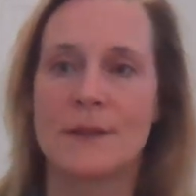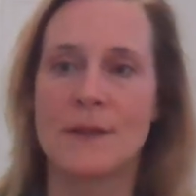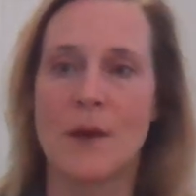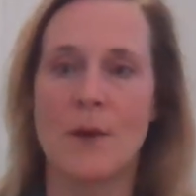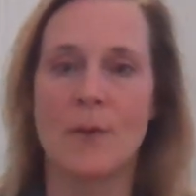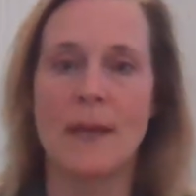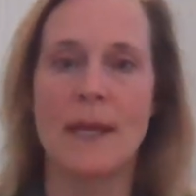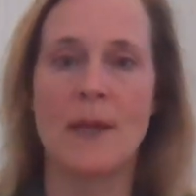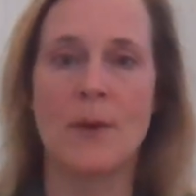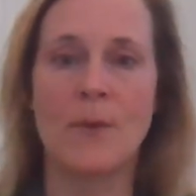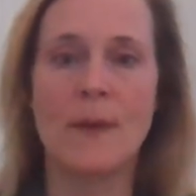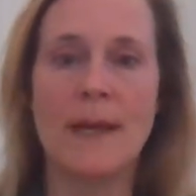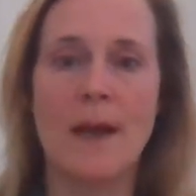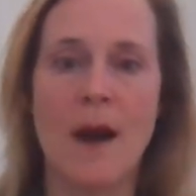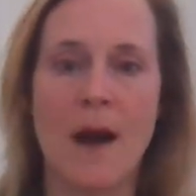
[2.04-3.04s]
So
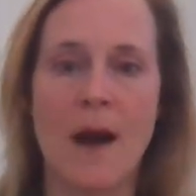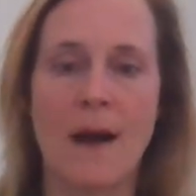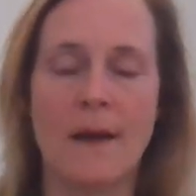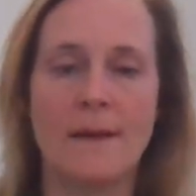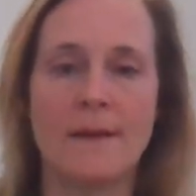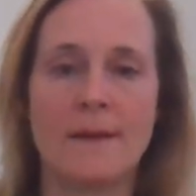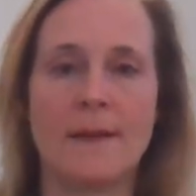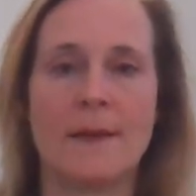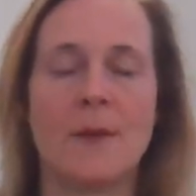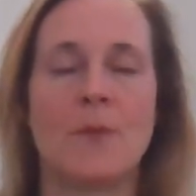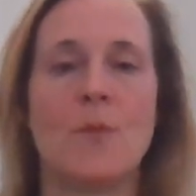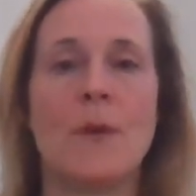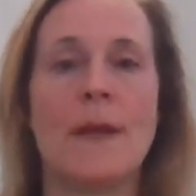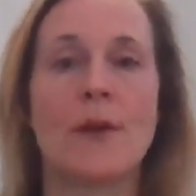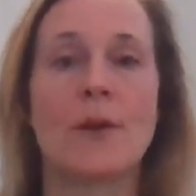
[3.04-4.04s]
here we are.
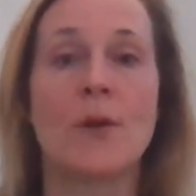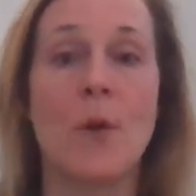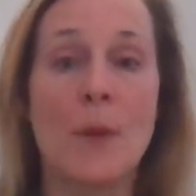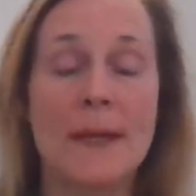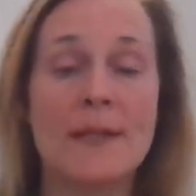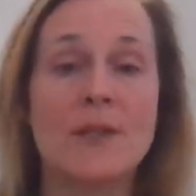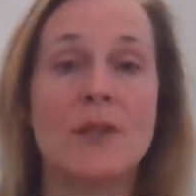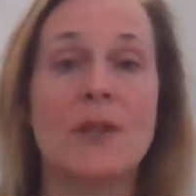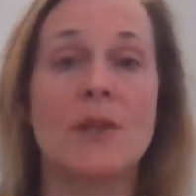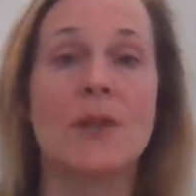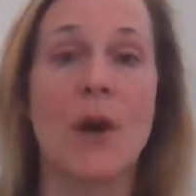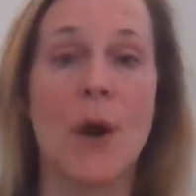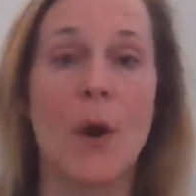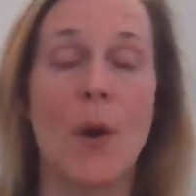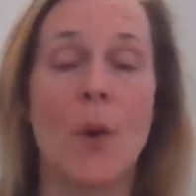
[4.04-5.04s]
We are going to
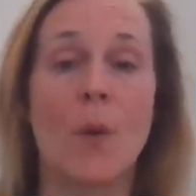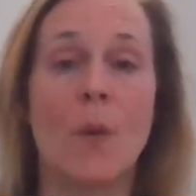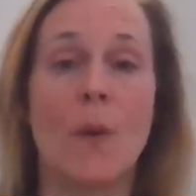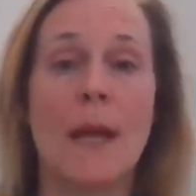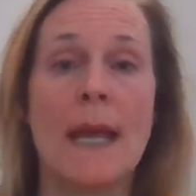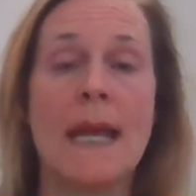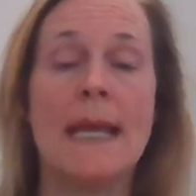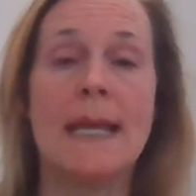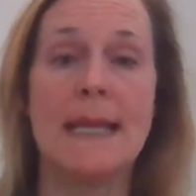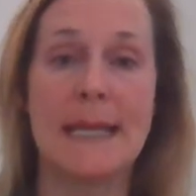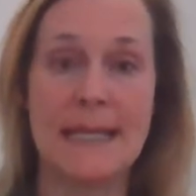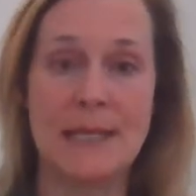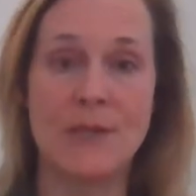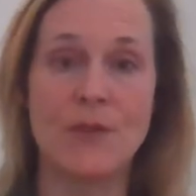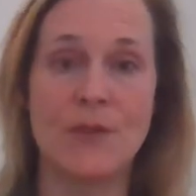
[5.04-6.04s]
go
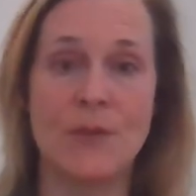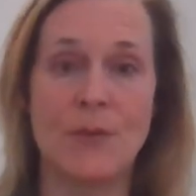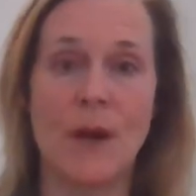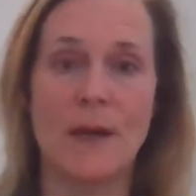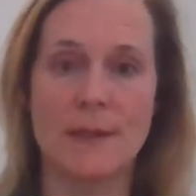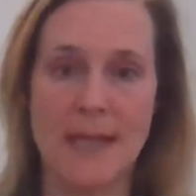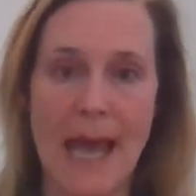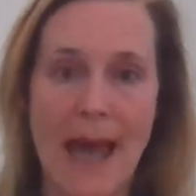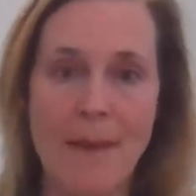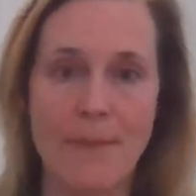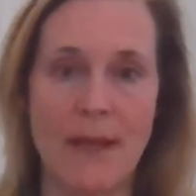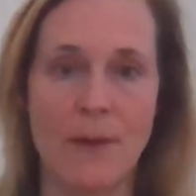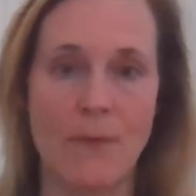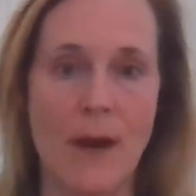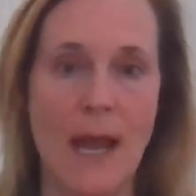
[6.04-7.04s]
into our
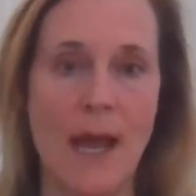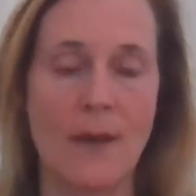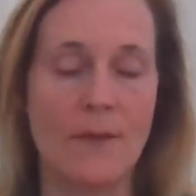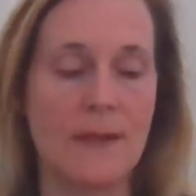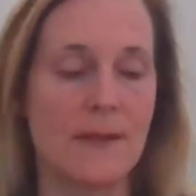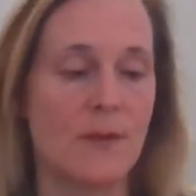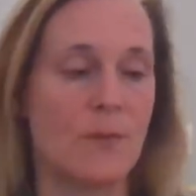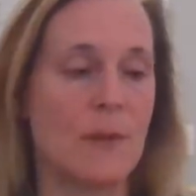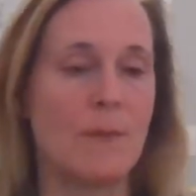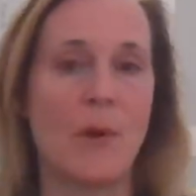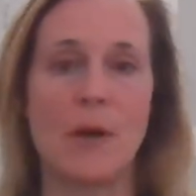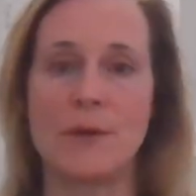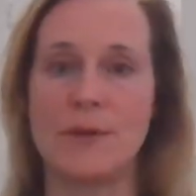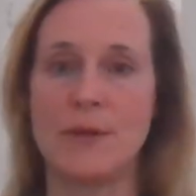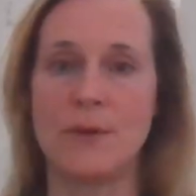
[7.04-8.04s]
tapping round. This will be
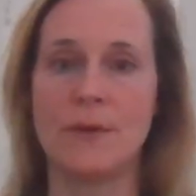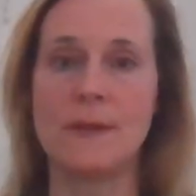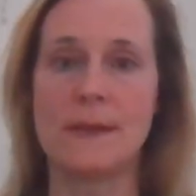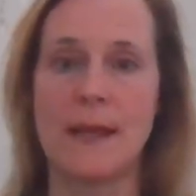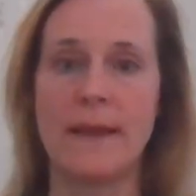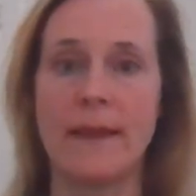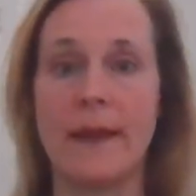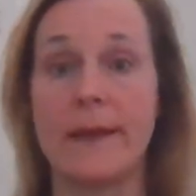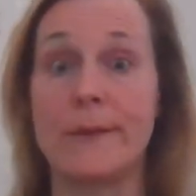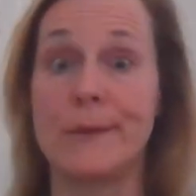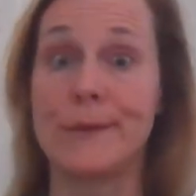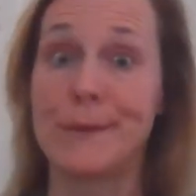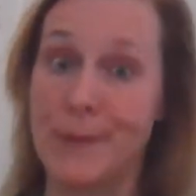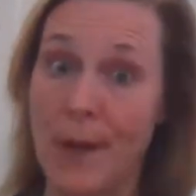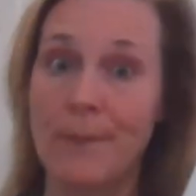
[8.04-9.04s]
part two because I think I
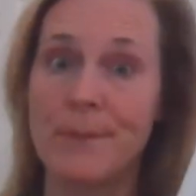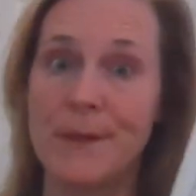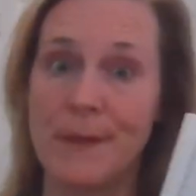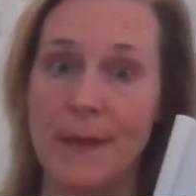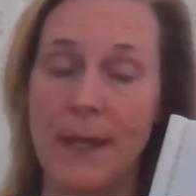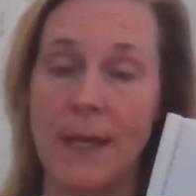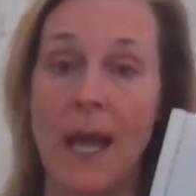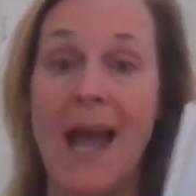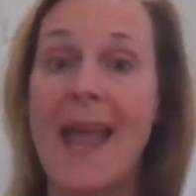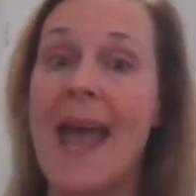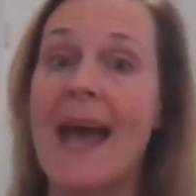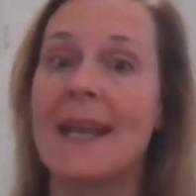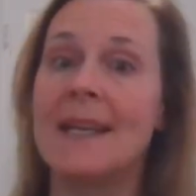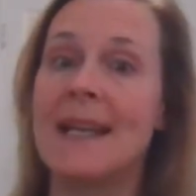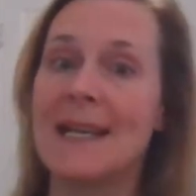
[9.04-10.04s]
just stopped I
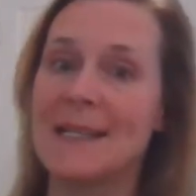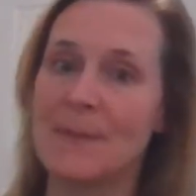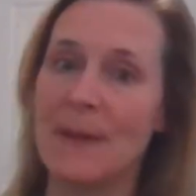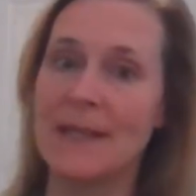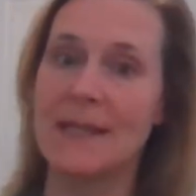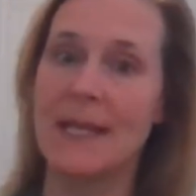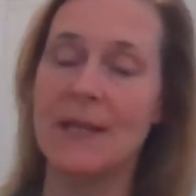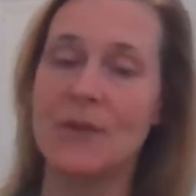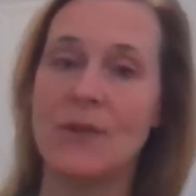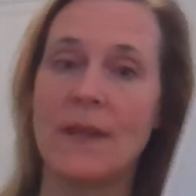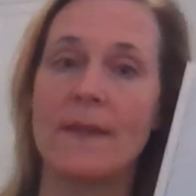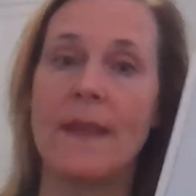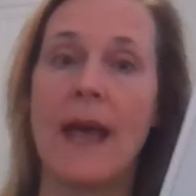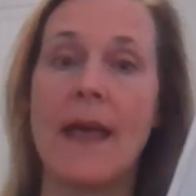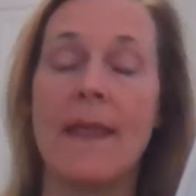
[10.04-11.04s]
had an
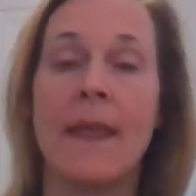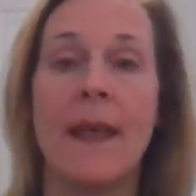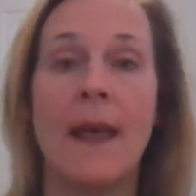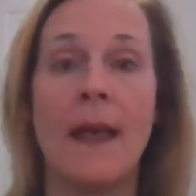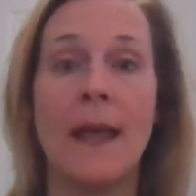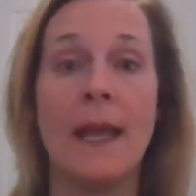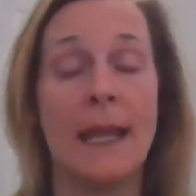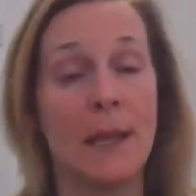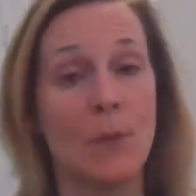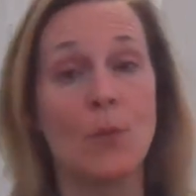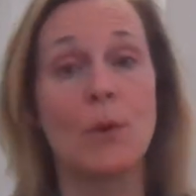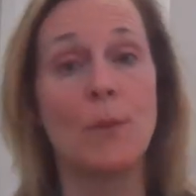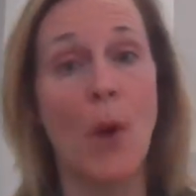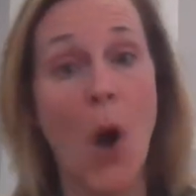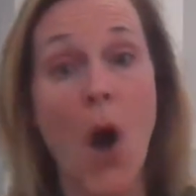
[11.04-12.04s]
expectation that it
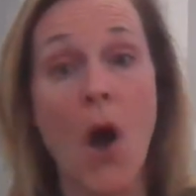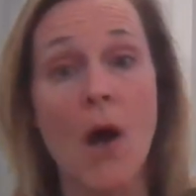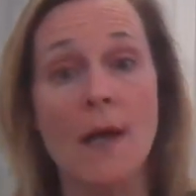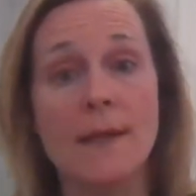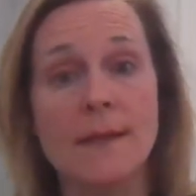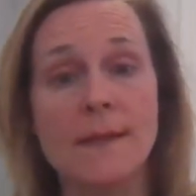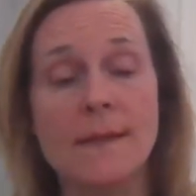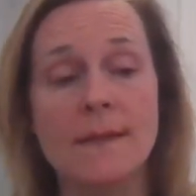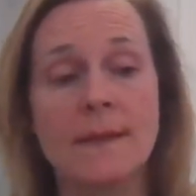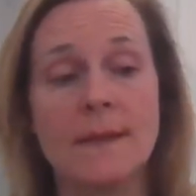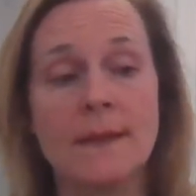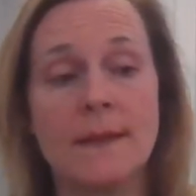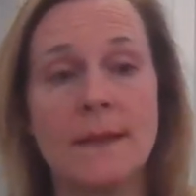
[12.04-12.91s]
would pause